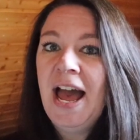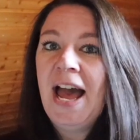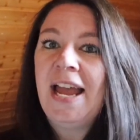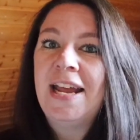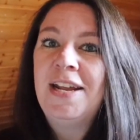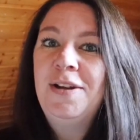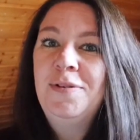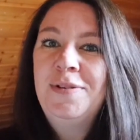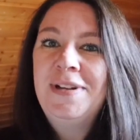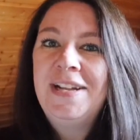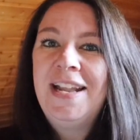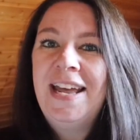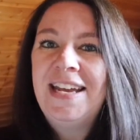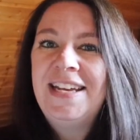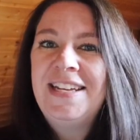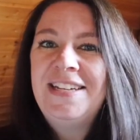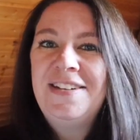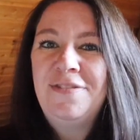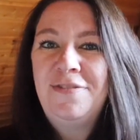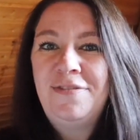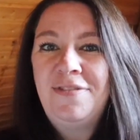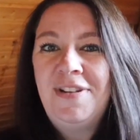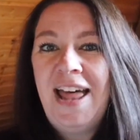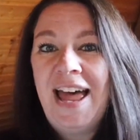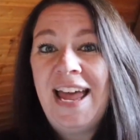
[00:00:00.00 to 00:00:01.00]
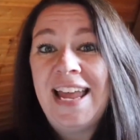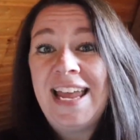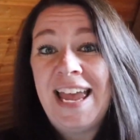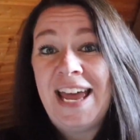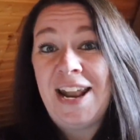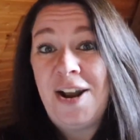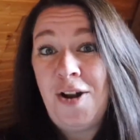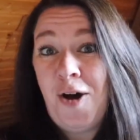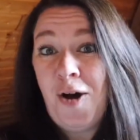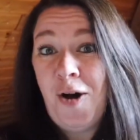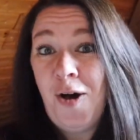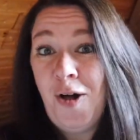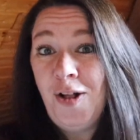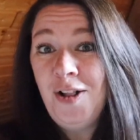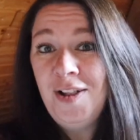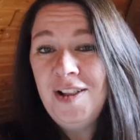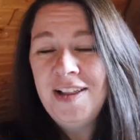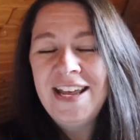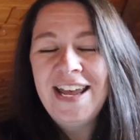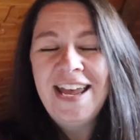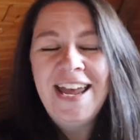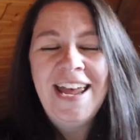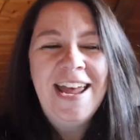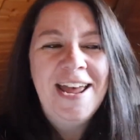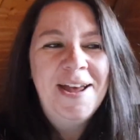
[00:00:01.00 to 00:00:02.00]
I don't like to fly at
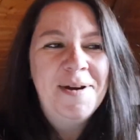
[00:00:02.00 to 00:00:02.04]
all,